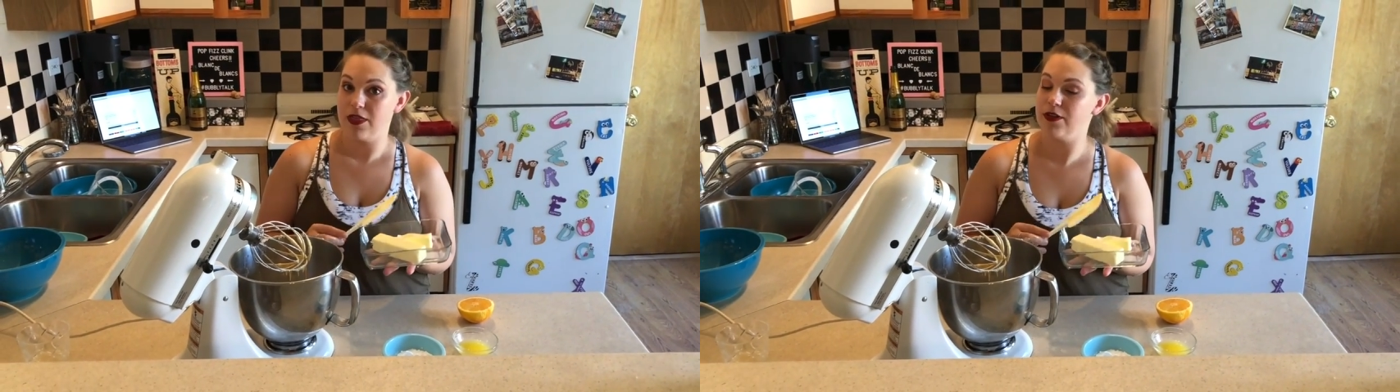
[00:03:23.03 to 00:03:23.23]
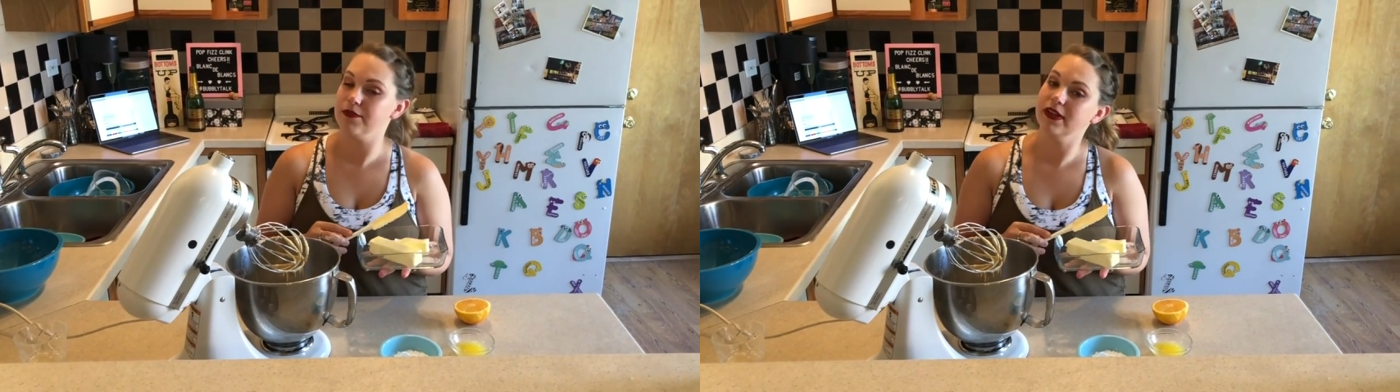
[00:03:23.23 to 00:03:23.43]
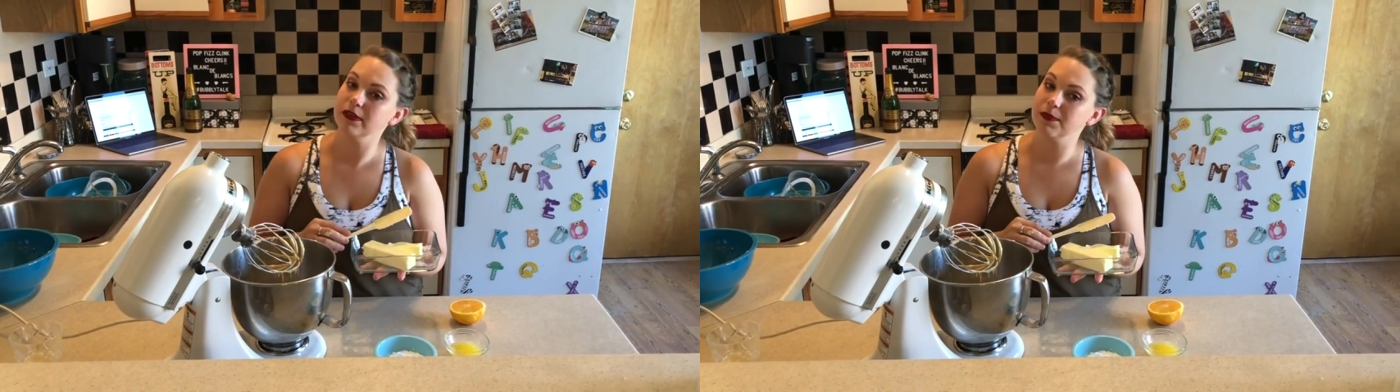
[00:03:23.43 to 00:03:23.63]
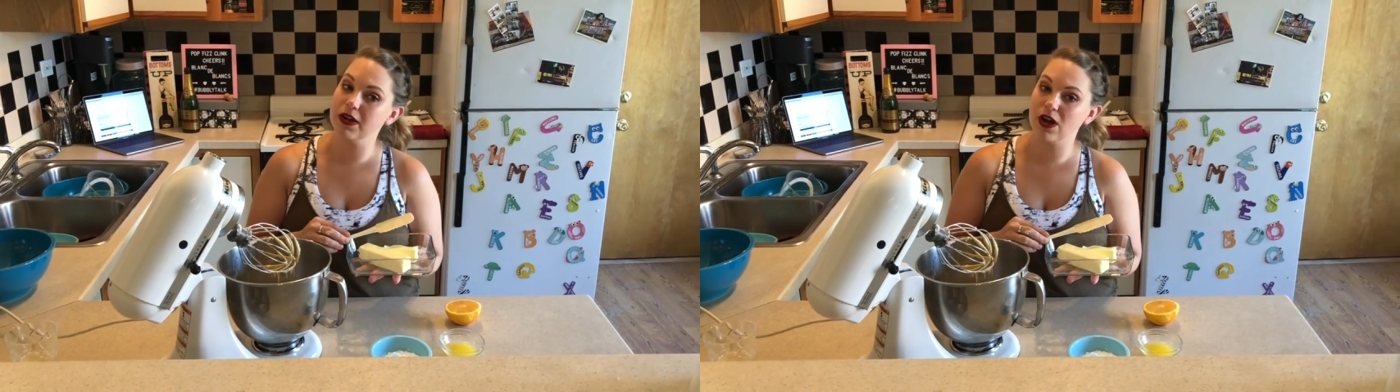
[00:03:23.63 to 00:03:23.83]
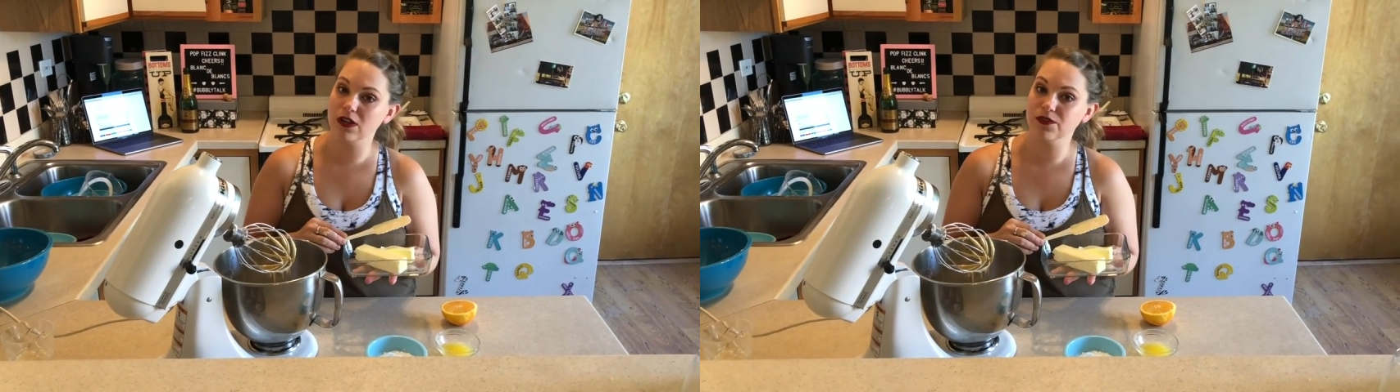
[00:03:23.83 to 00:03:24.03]
The
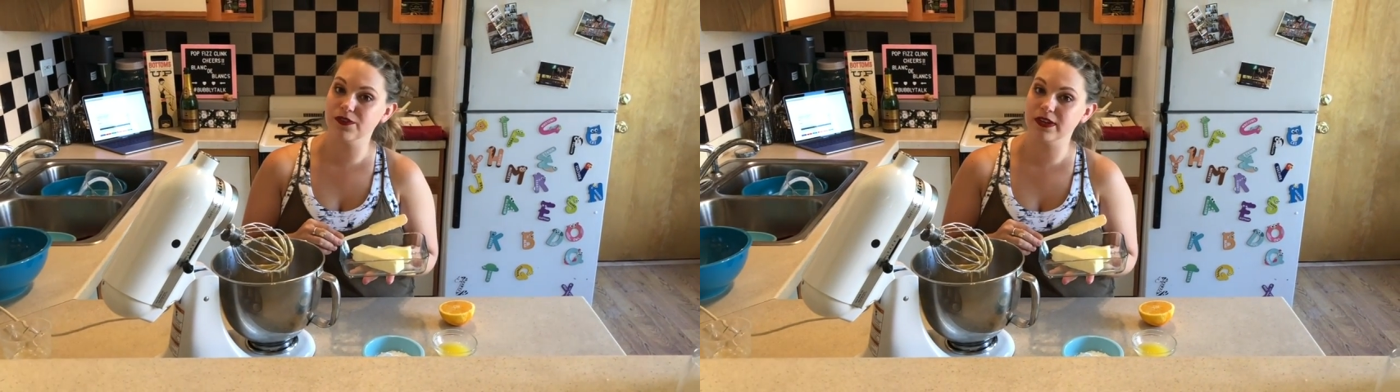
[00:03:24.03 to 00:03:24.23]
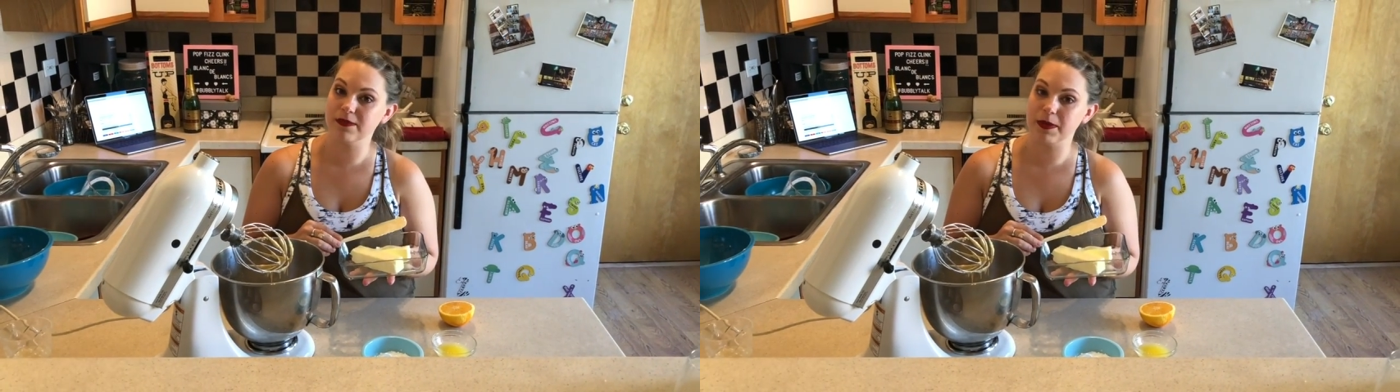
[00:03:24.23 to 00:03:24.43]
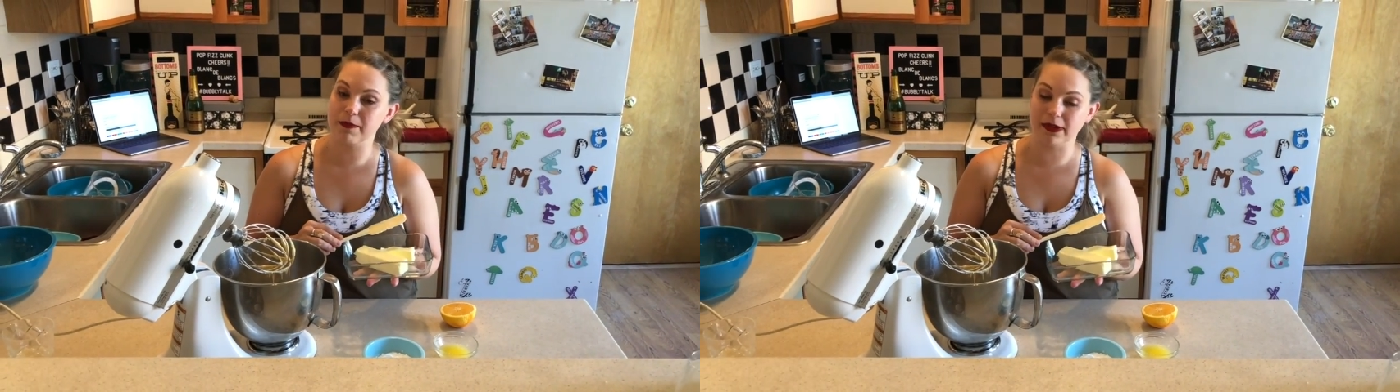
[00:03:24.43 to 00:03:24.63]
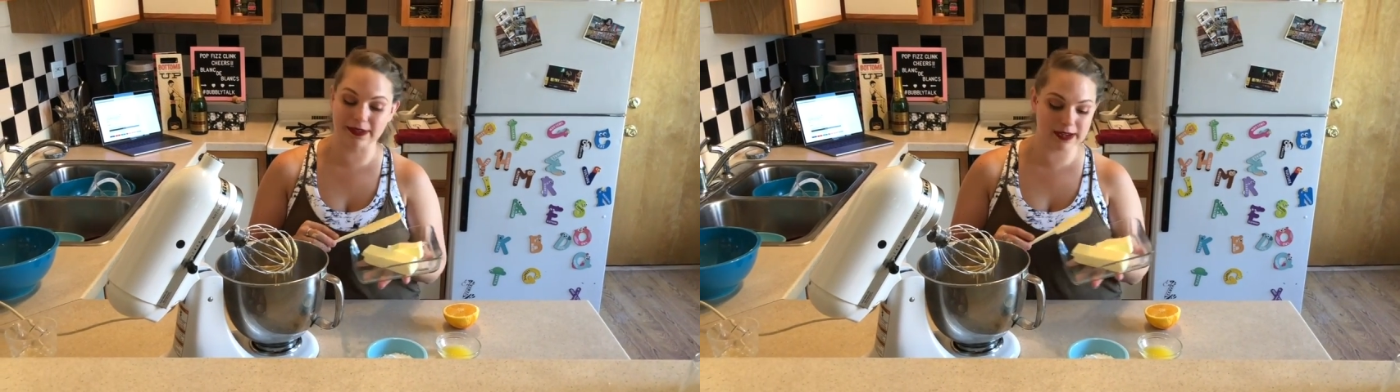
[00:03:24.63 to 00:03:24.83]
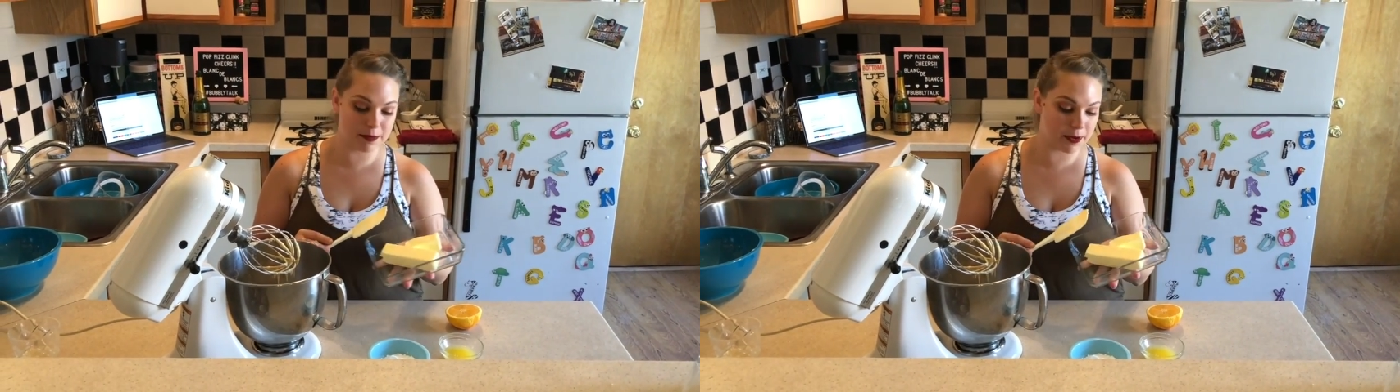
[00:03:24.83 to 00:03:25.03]
recipe calls for it to be
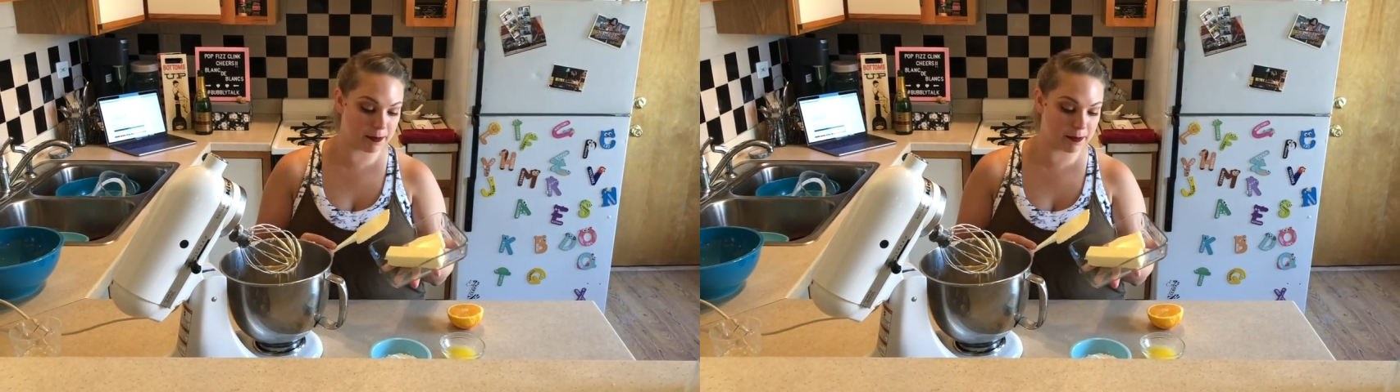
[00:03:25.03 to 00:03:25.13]
melted,